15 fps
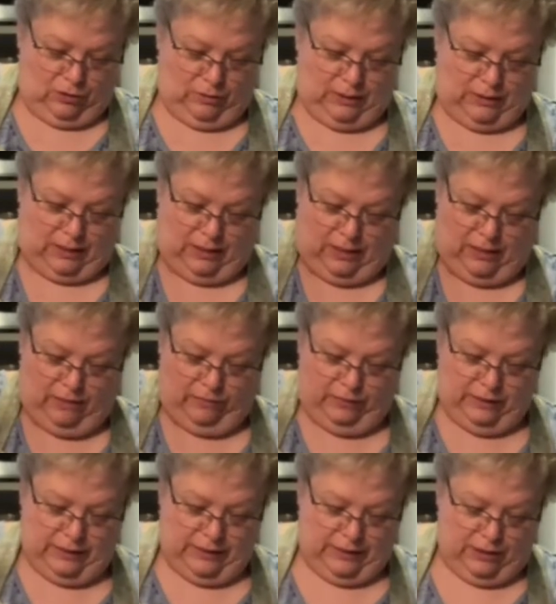it's
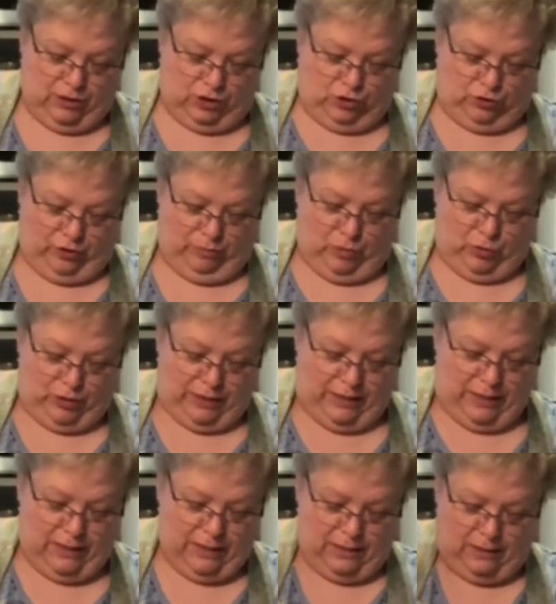evenly
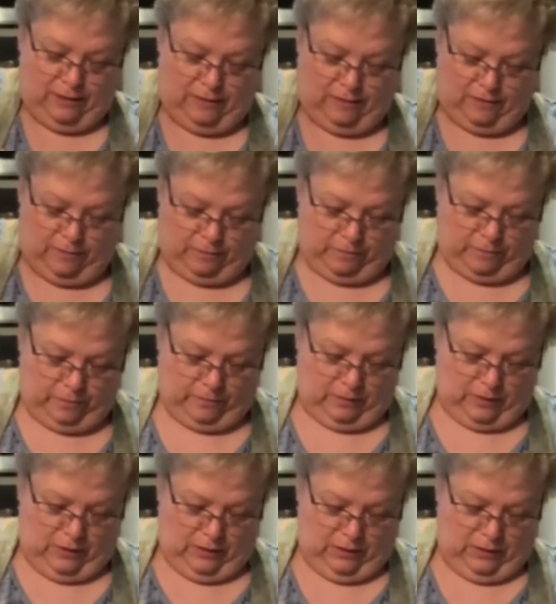distributed.
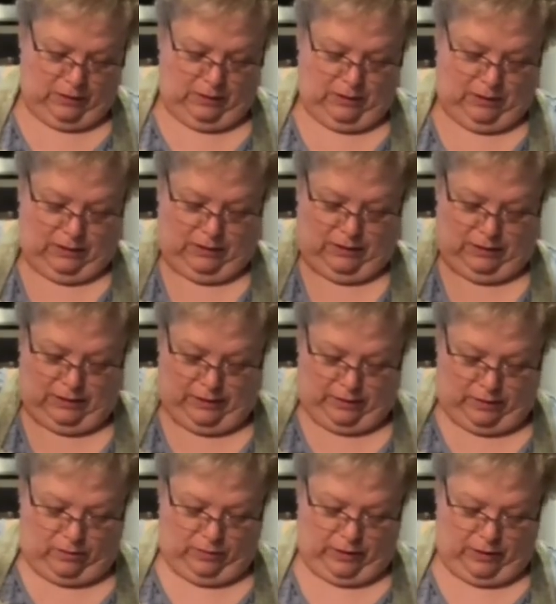
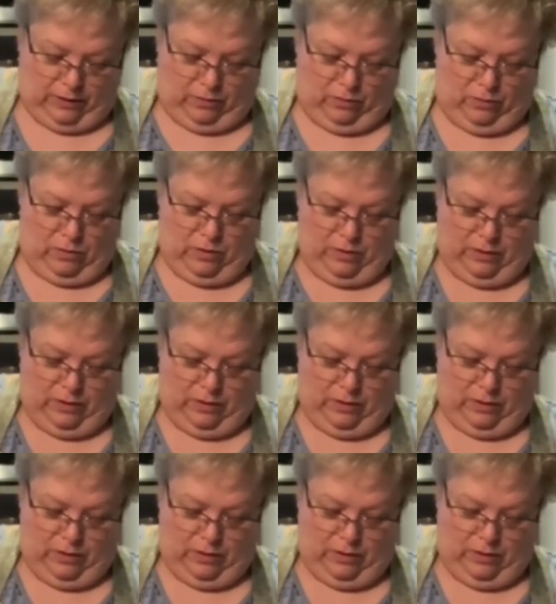There we go.